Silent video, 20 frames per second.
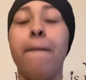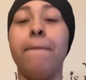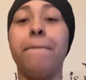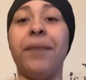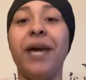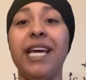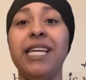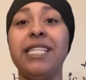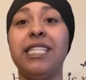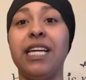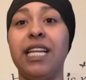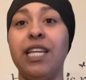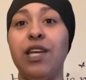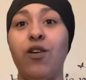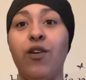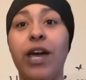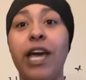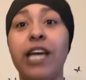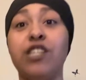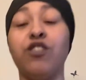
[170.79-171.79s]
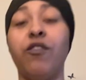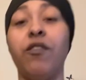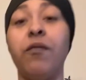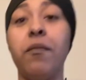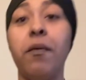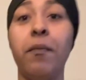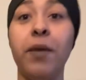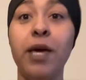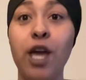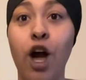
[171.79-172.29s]
basically, okay, so
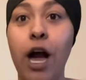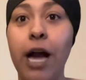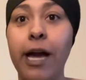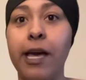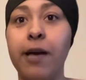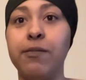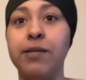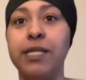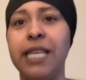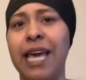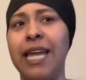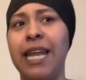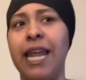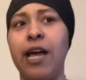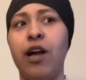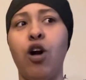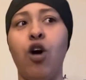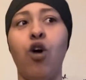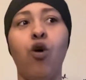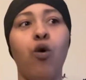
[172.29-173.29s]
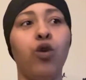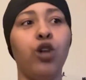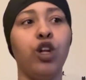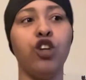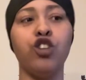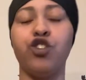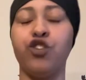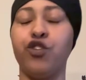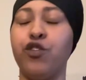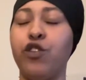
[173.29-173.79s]
remember, y'all, I kept saying, like, oh,
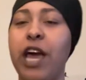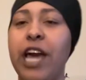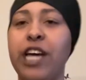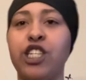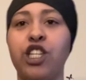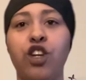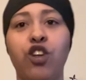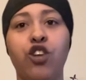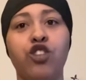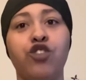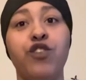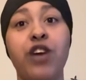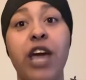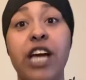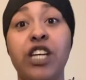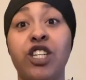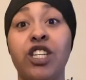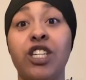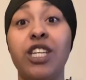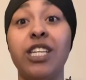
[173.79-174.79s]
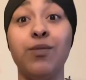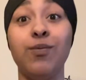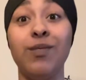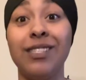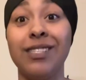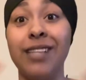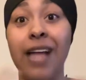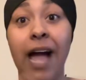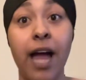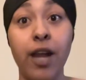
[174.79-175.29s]
allergic reaction. This
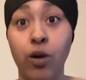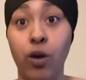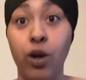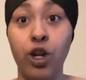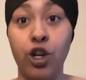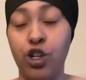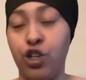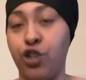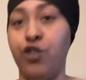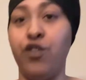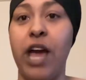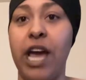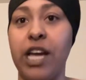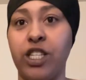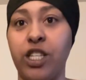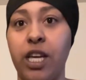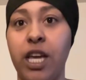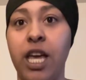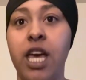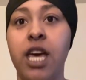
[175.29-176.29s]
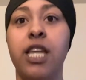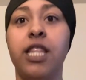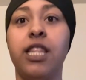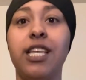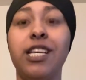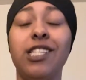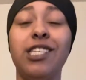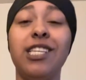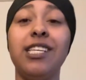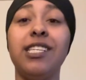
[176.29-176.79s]
was not no allergic reaction.
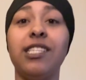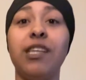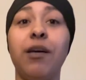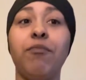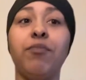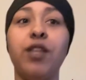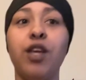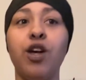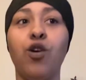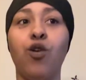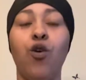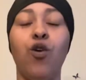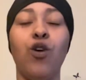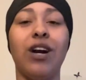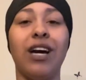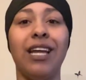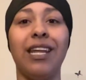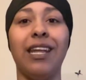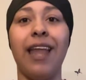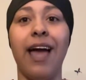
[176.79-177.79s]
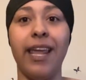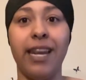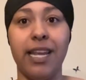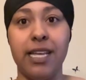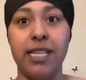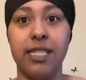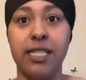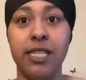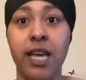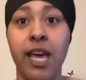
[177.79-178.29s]
This is something called
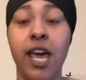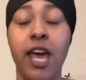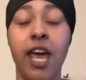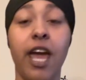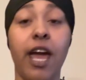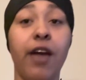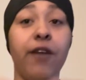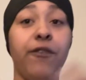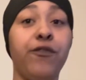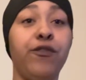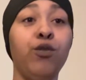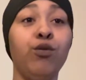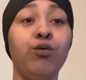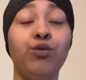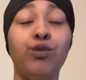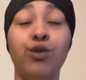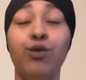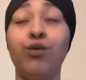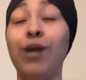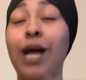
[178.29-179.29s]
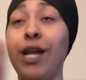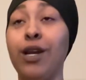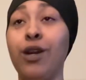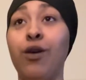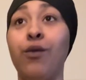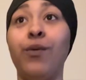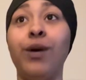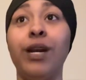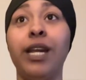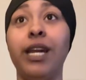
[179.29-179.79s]
colitis. If you do not
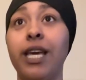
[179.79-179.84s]
know what it